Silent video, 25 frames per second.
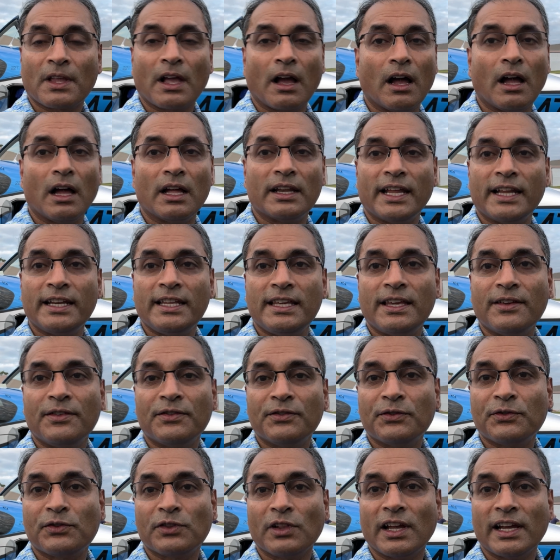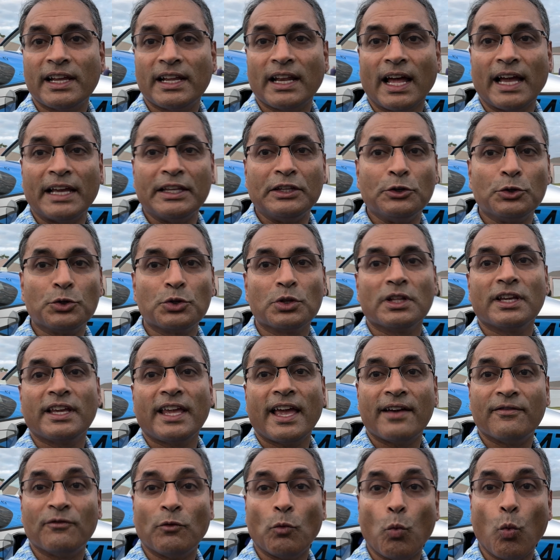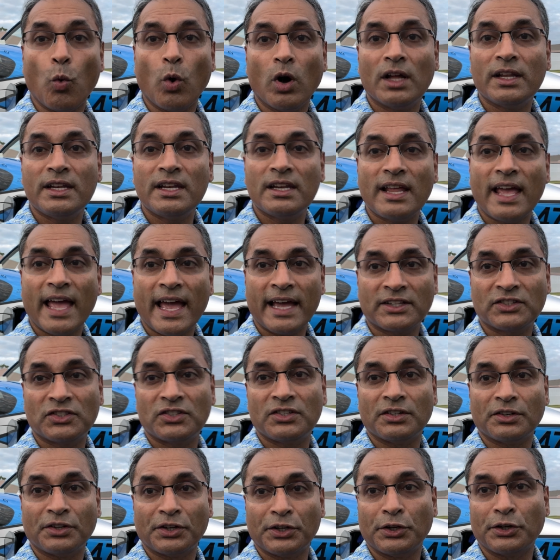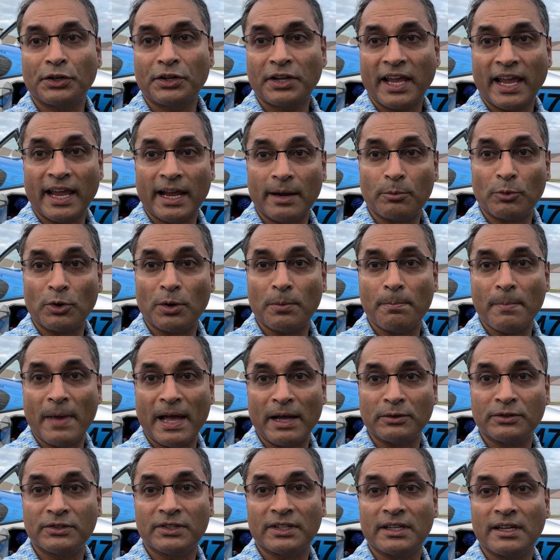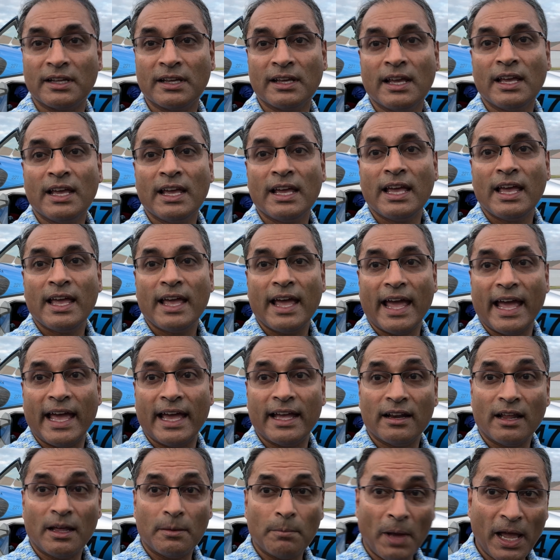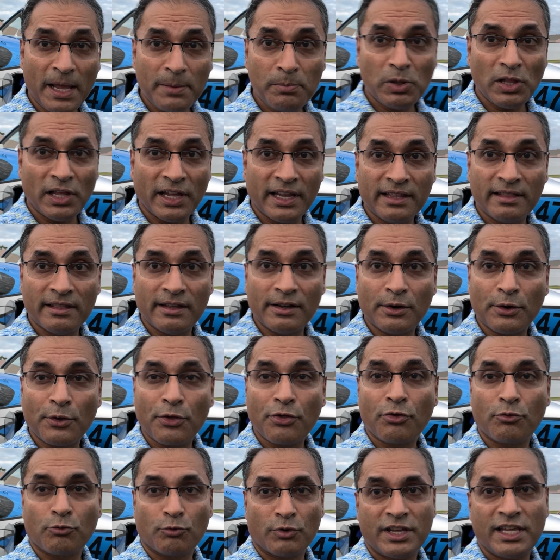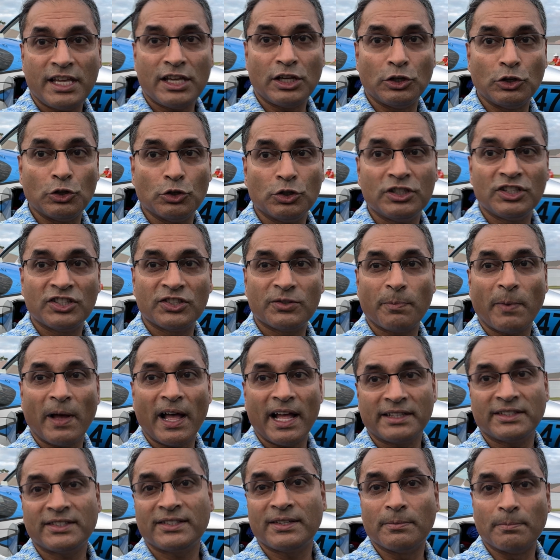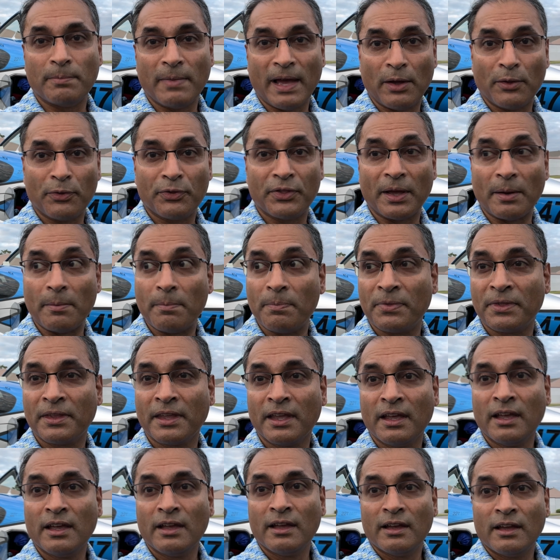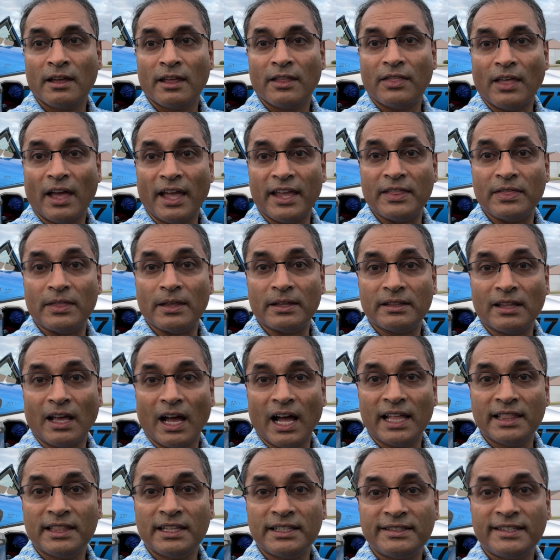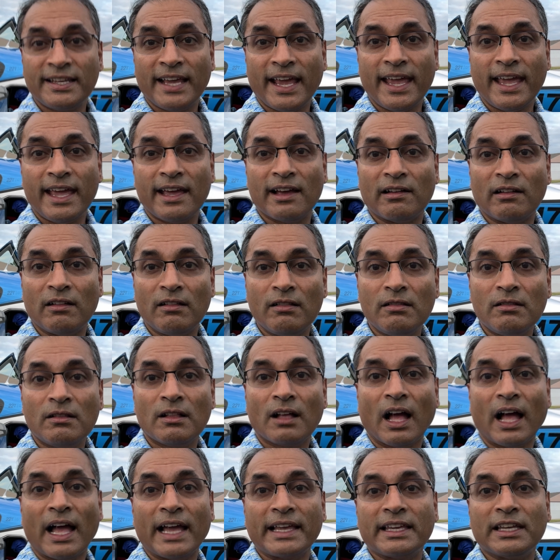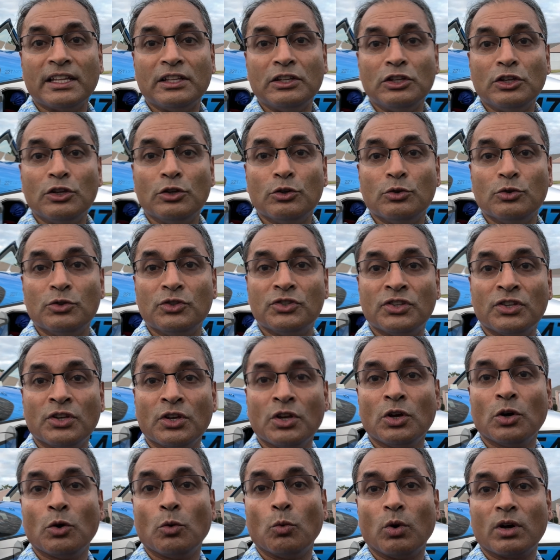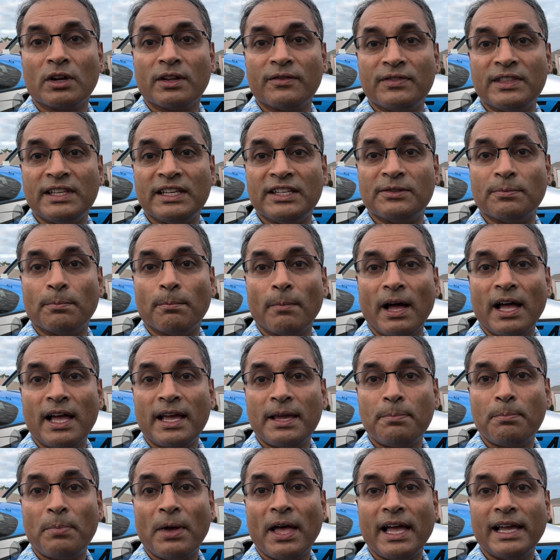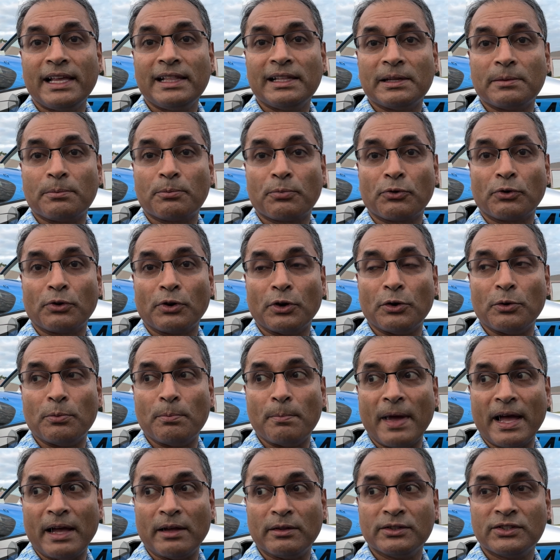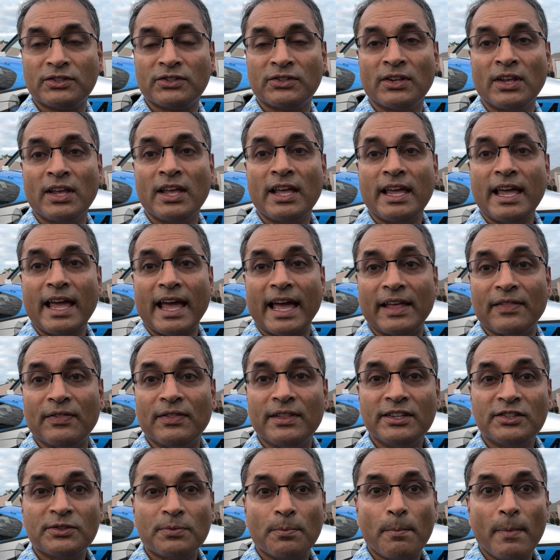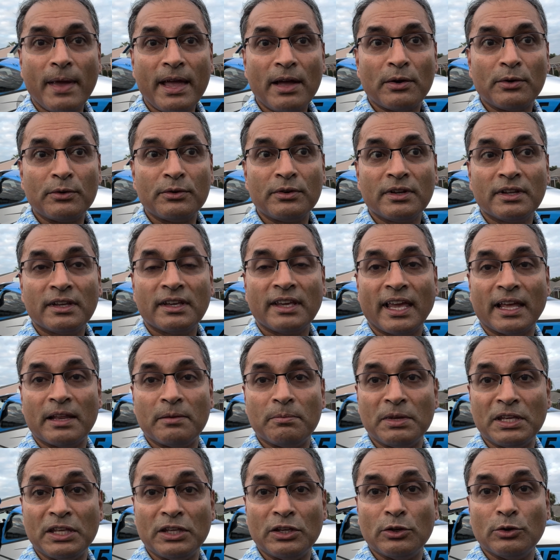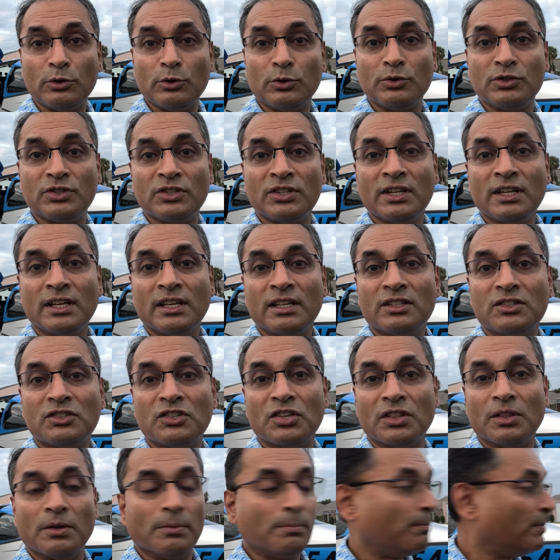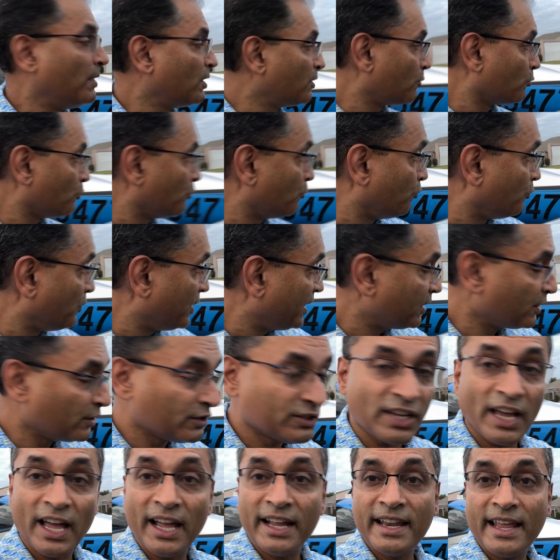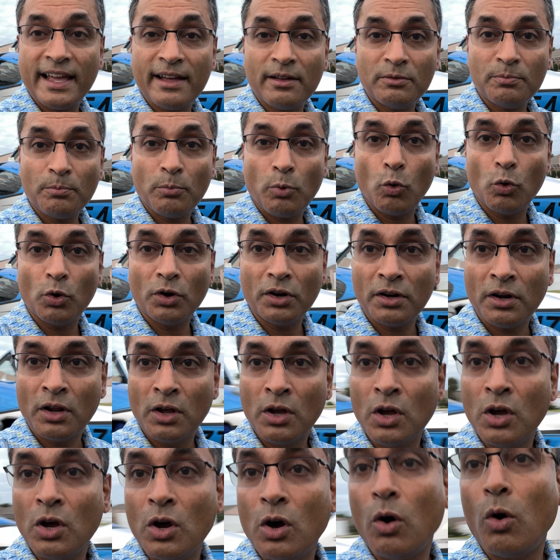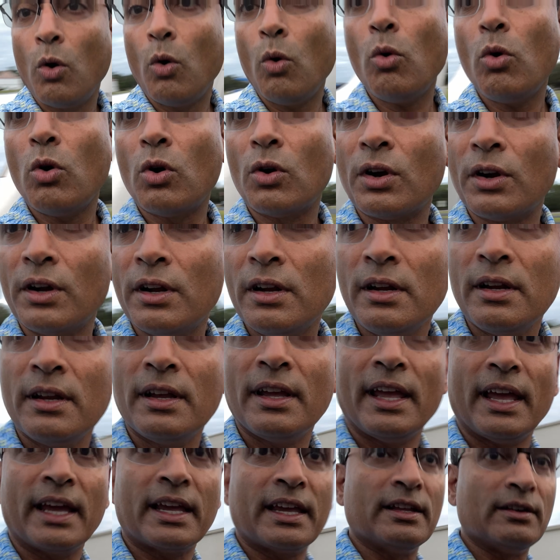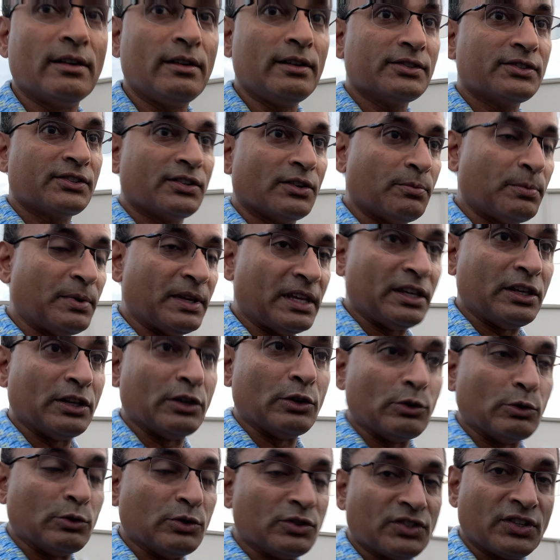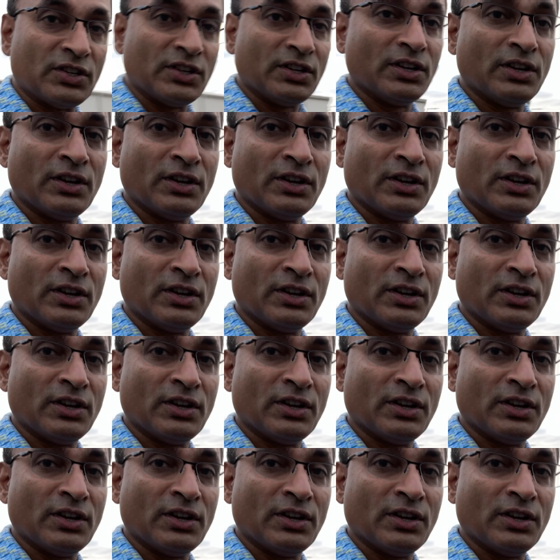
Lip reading: On any given flight, I usually have 1 exterior camera mounted. And on my plane, there are 3 good spots to mount them. On the tail, I can use one of these My Pilot Pro mounts, and this mount can be used to the rear tie-down port, or it can also be used